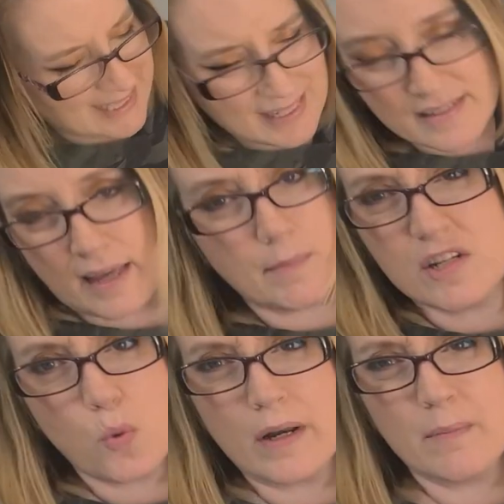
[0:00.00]
That didn't take me
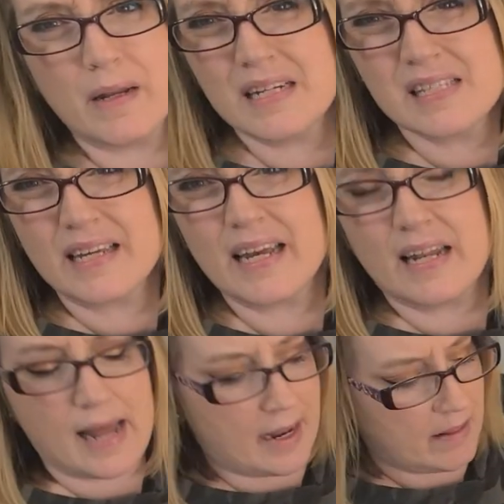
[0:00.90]
20 minutes to
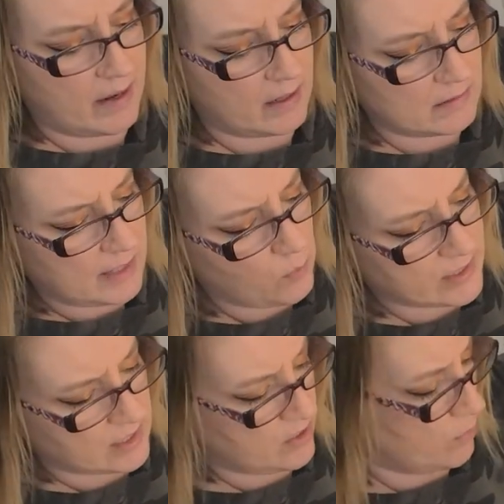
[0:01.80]
get it out of there. That
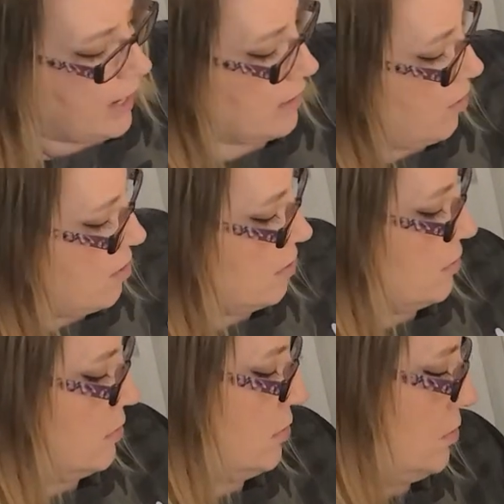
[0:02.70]
wasn't too bad at
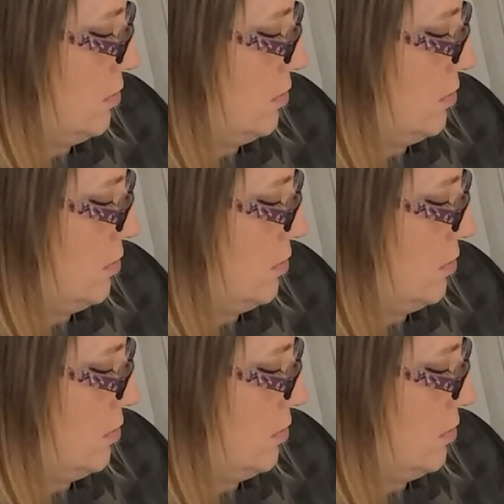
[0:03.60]
all.